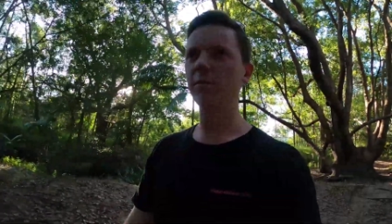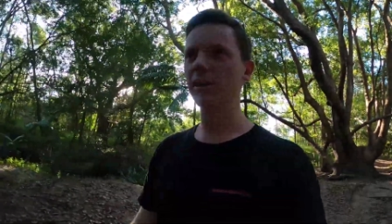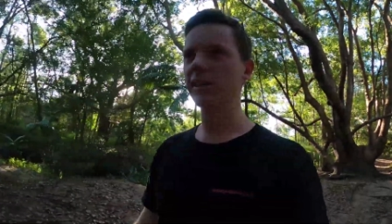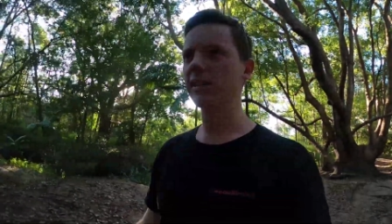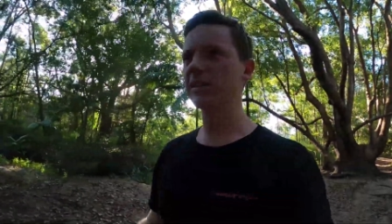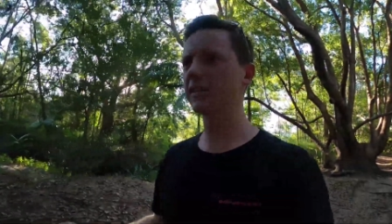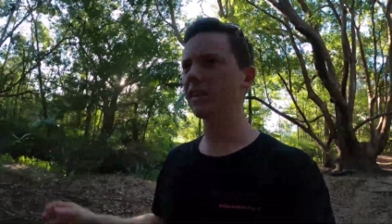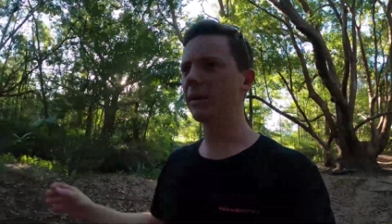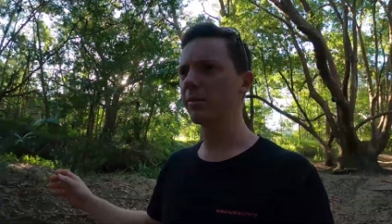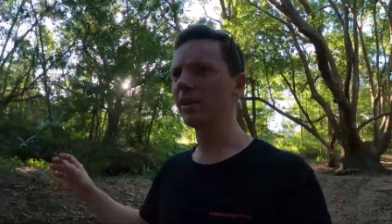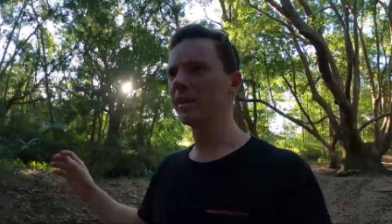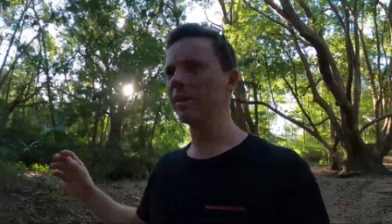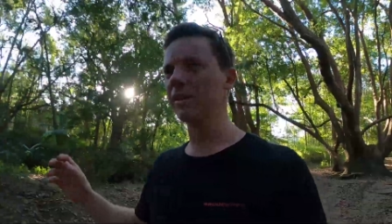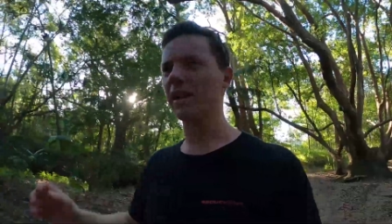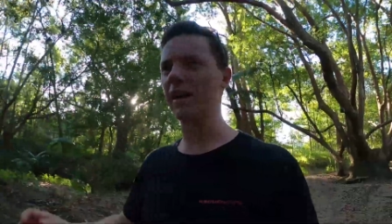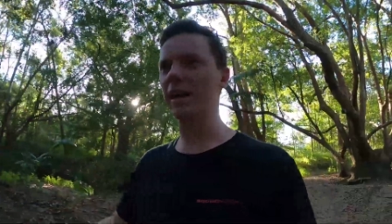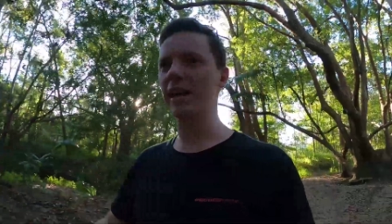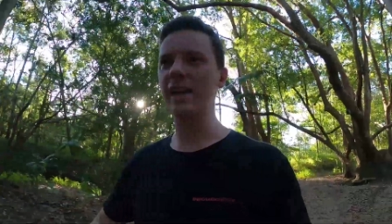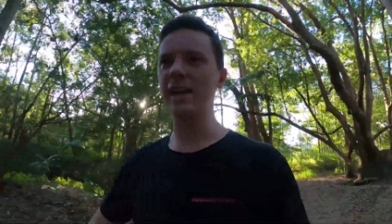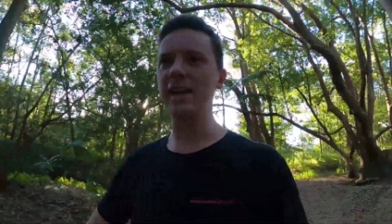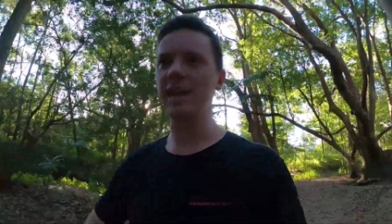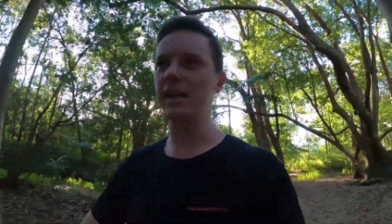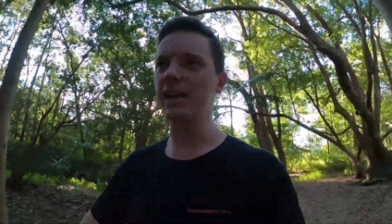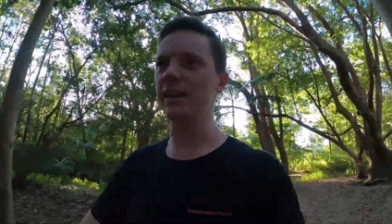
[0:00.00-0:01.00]
but it's something that I
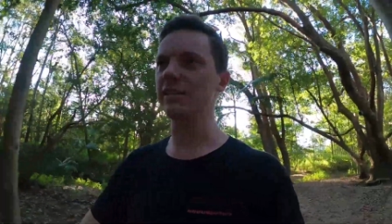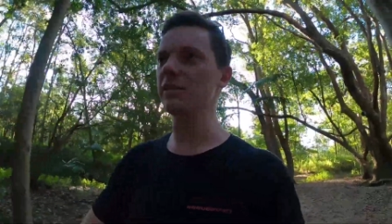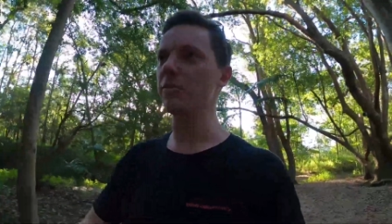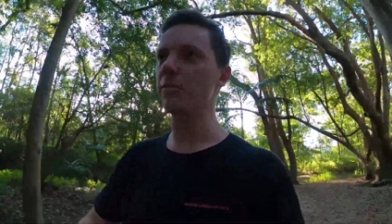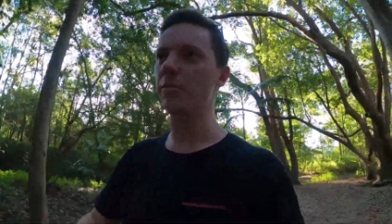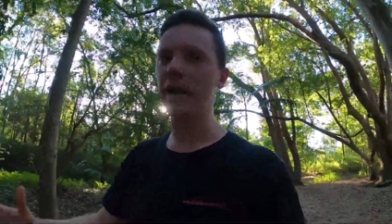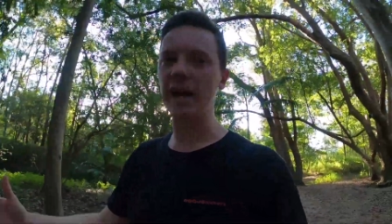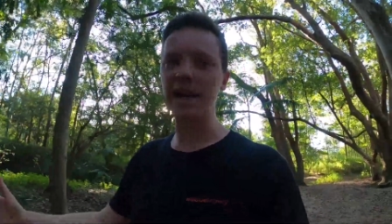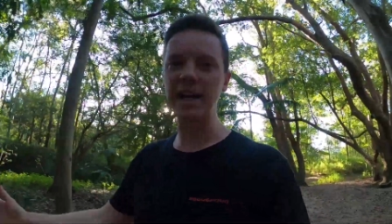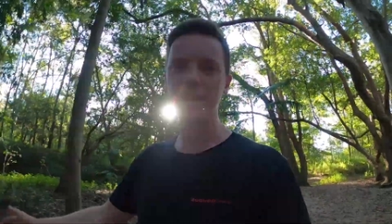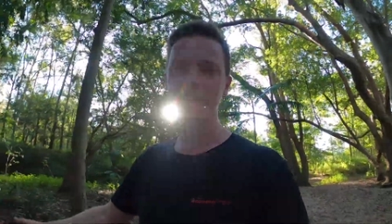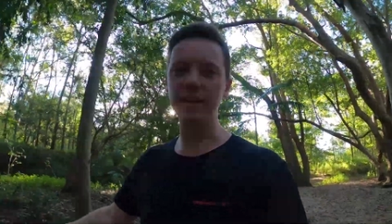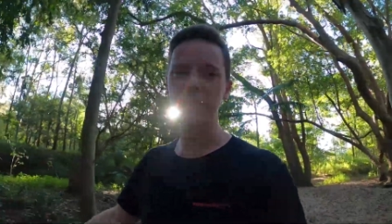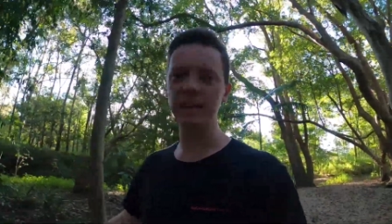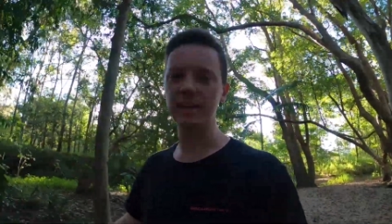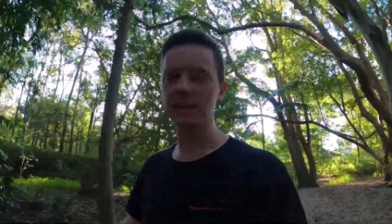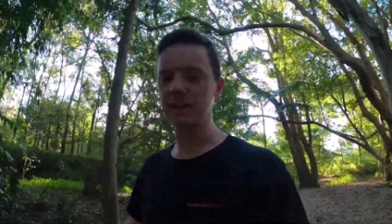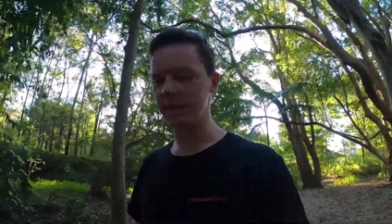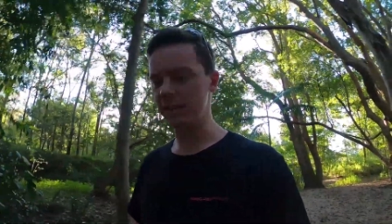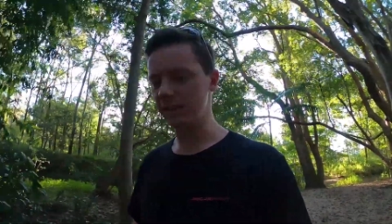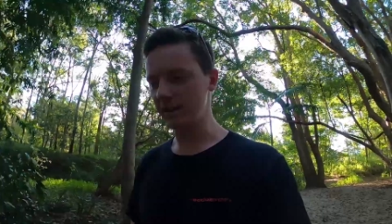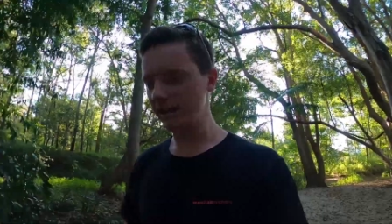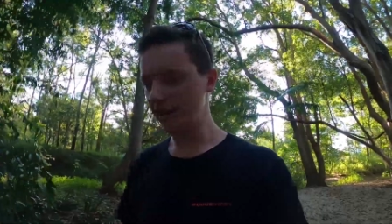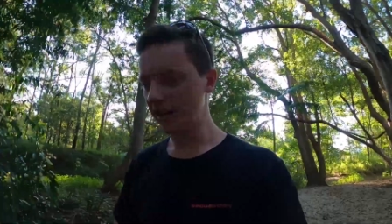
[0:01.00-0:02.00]
hear
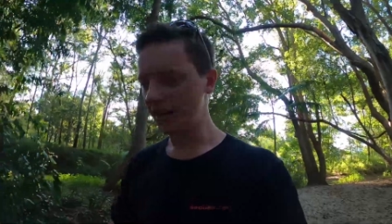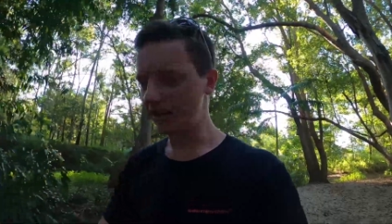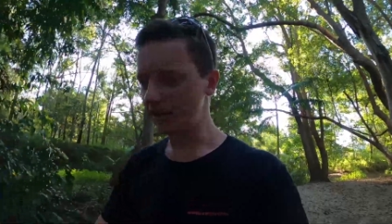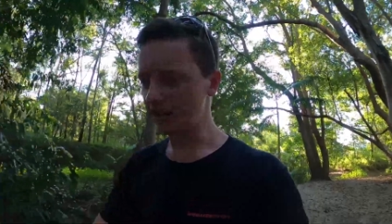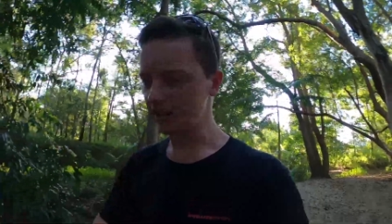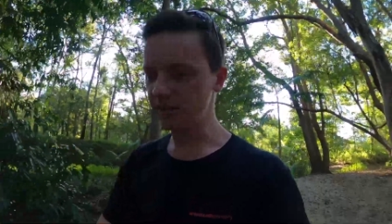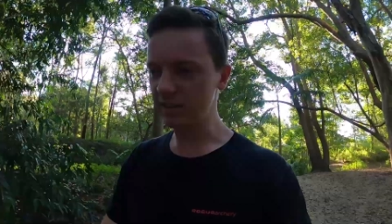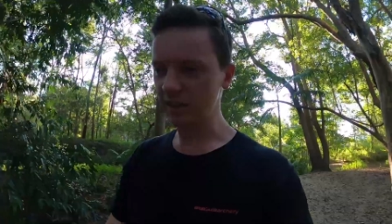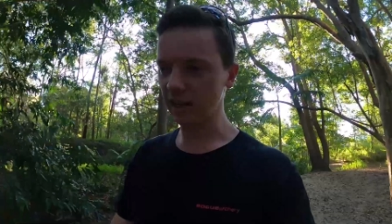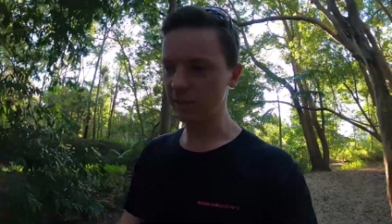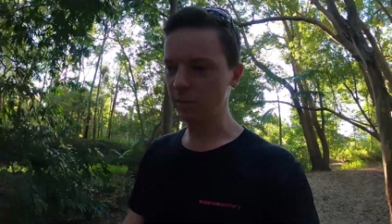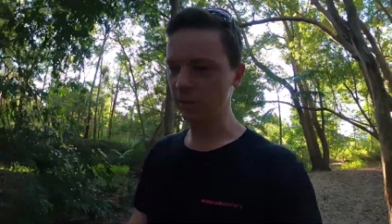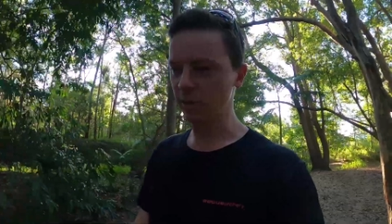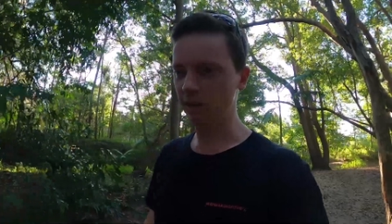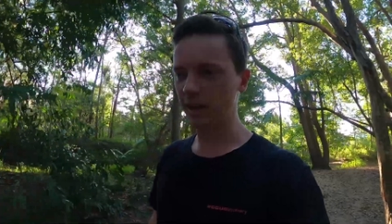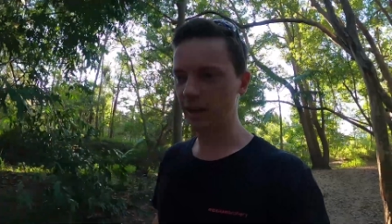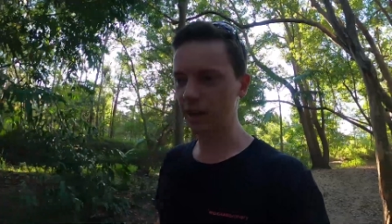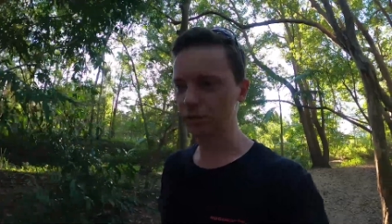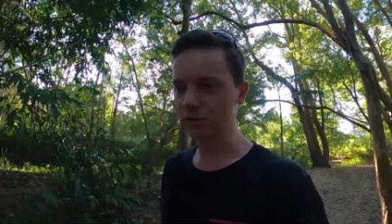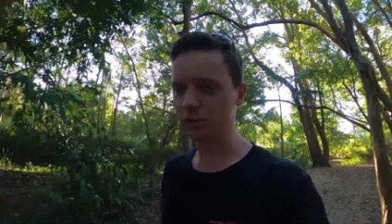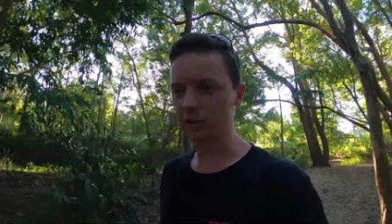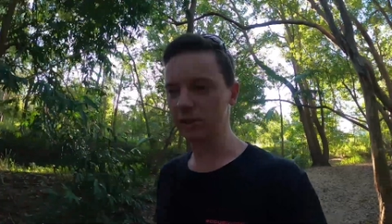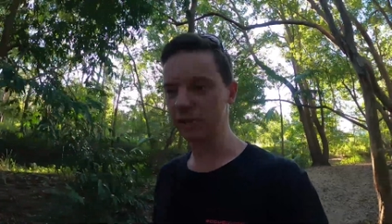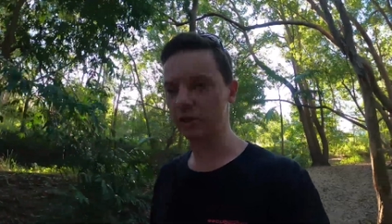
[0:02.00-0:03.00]
debated and discussed within
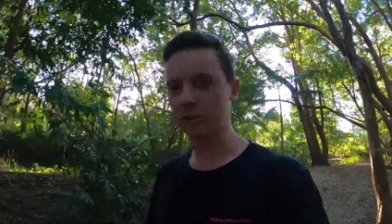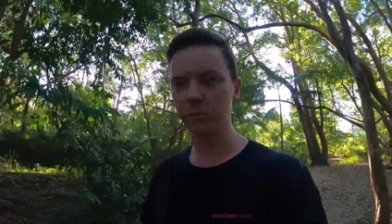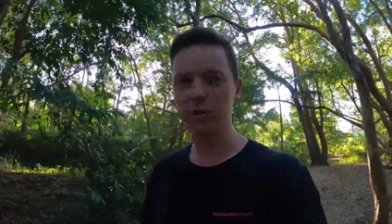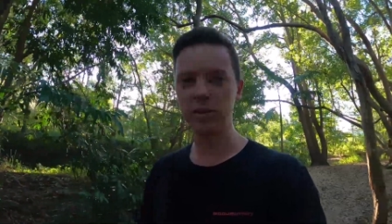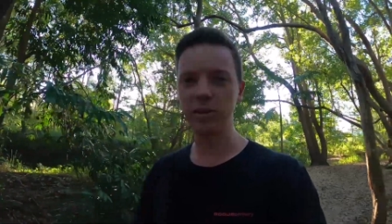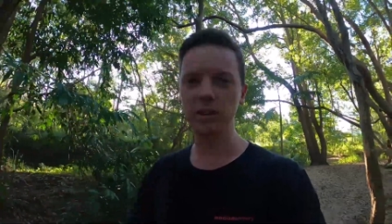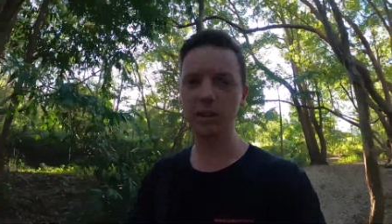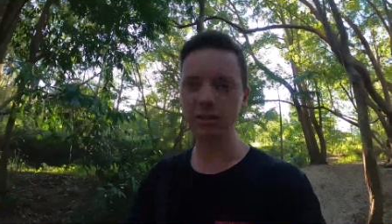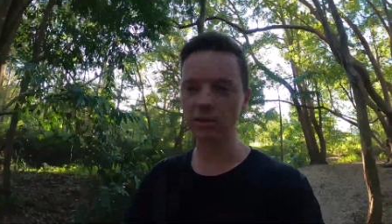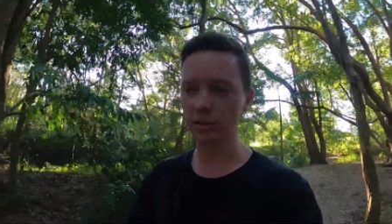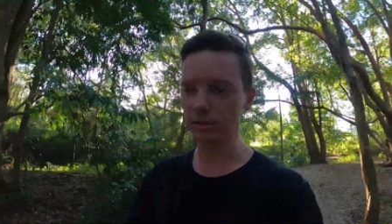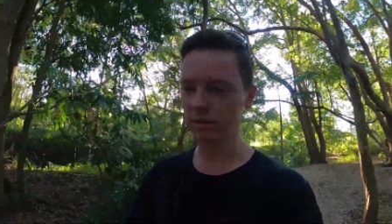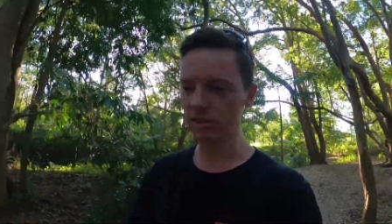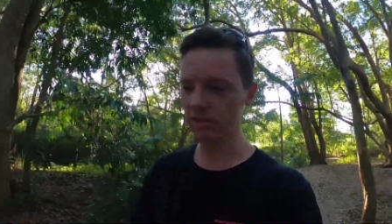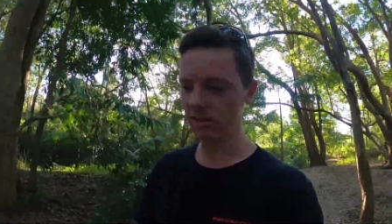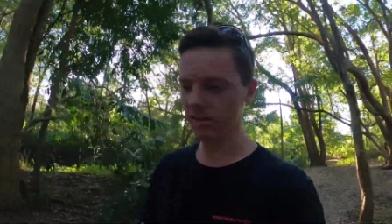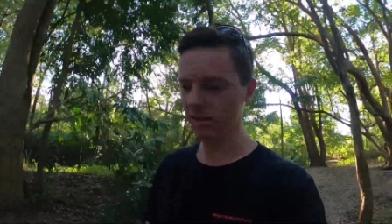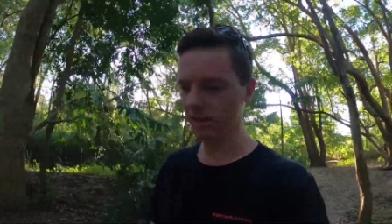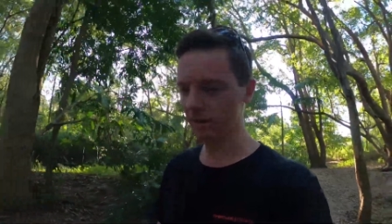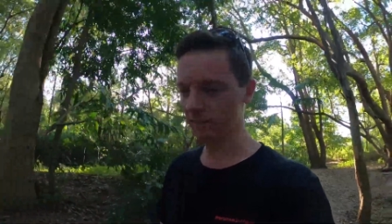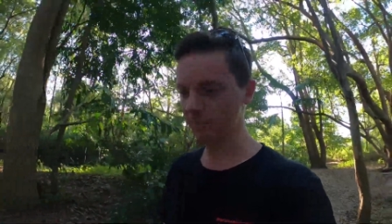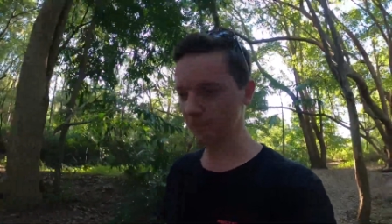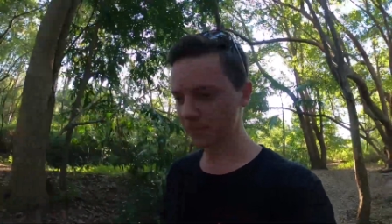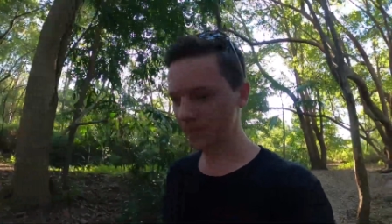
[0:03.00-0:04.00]
archery communities all the
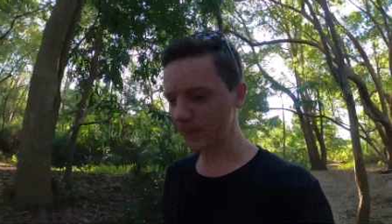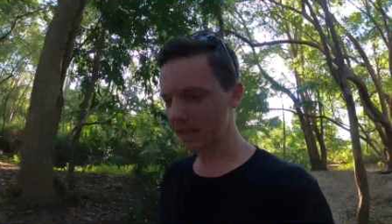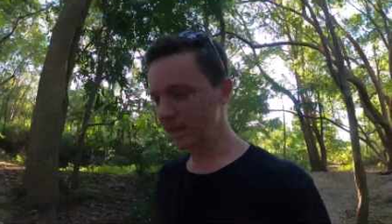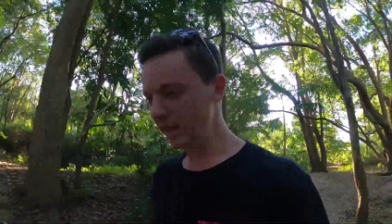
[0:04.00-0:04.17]
time.